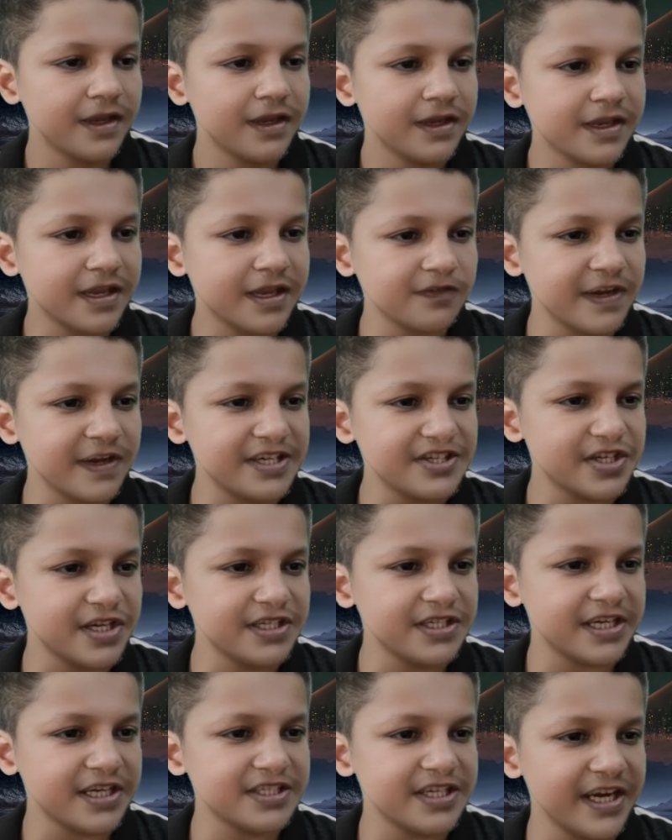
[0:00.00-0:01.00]

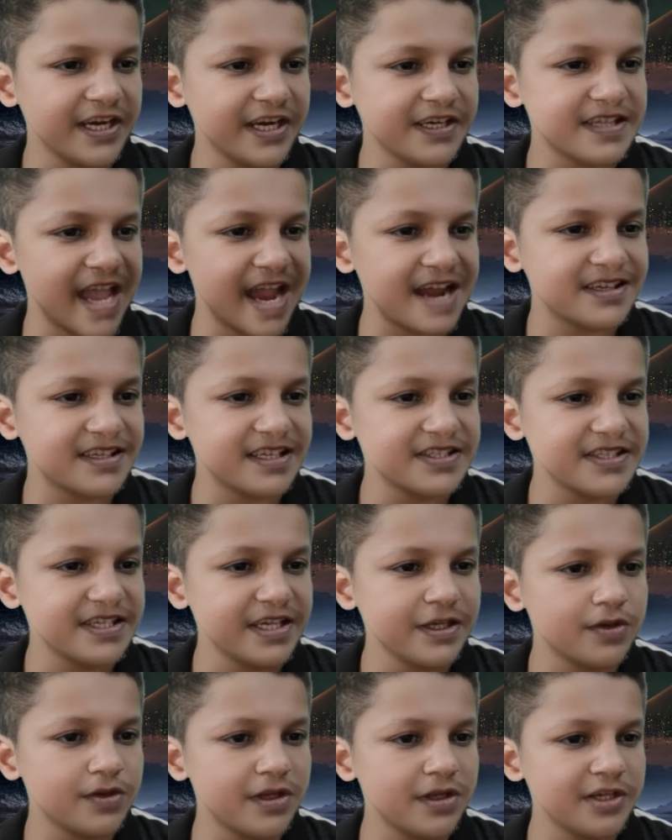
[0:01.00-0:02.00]
convention dictates that the
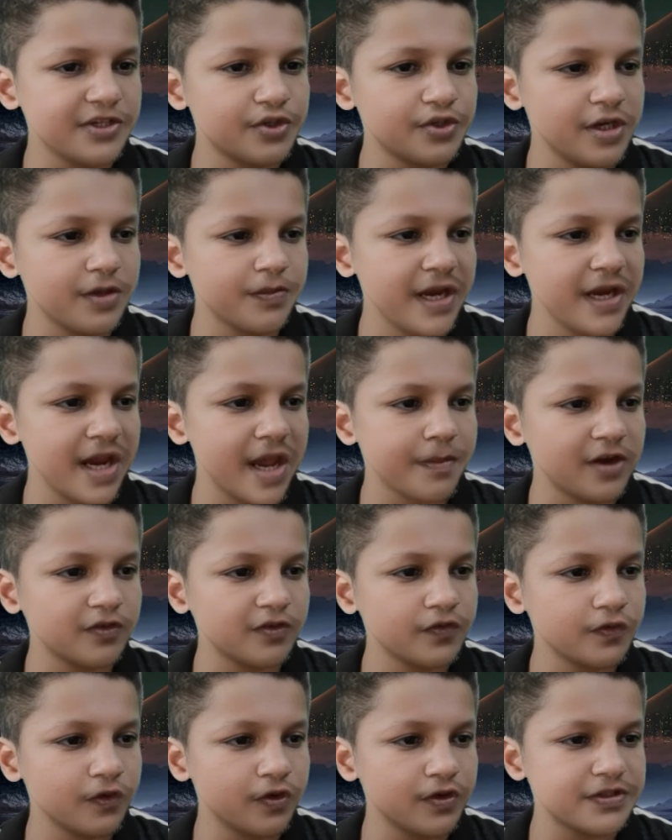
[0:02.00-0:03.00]
sequel should be
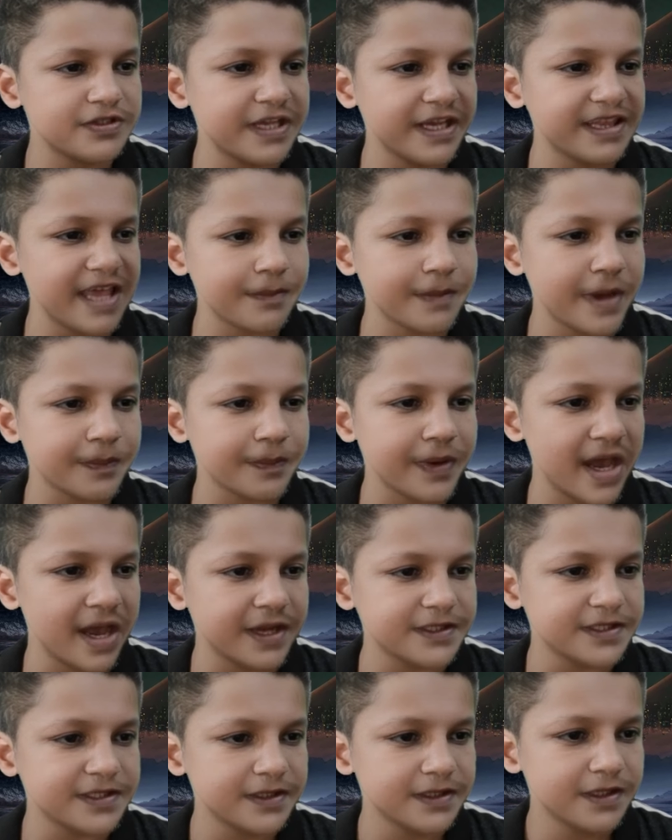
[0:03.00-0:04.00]
about forcing them
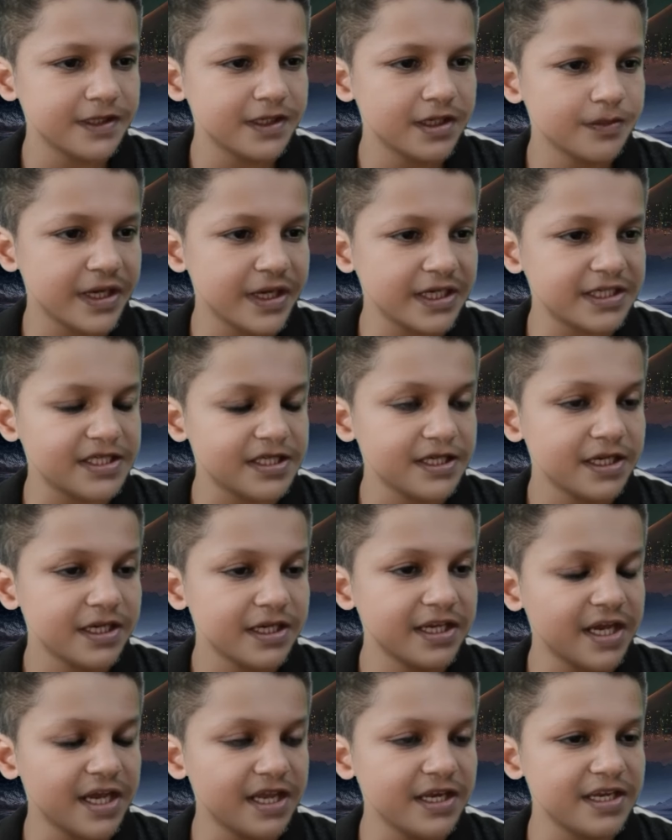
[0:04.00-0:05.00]
apart. But
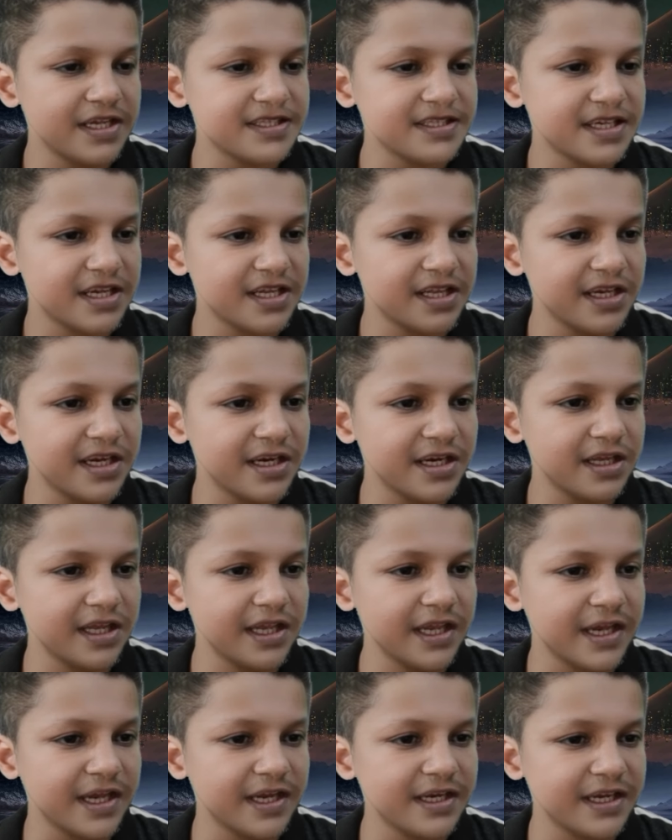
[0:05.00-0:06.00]
Gunn is
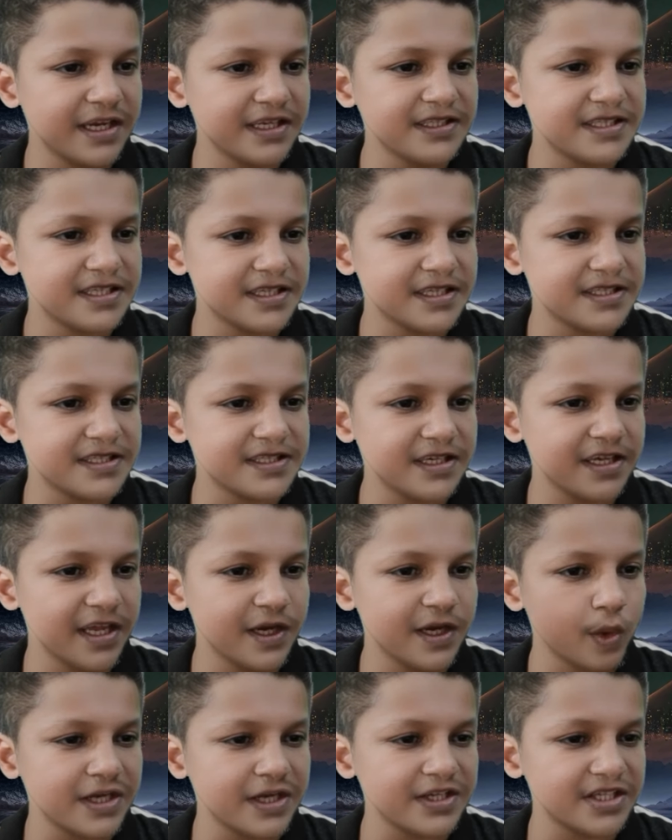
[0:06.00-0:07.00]
clearly uninterested
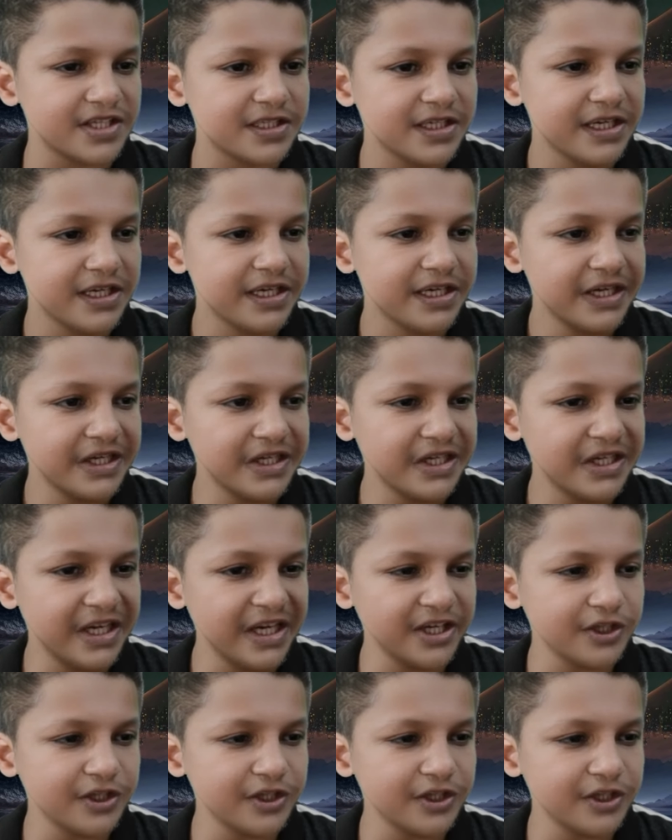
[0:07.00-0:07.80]
in what he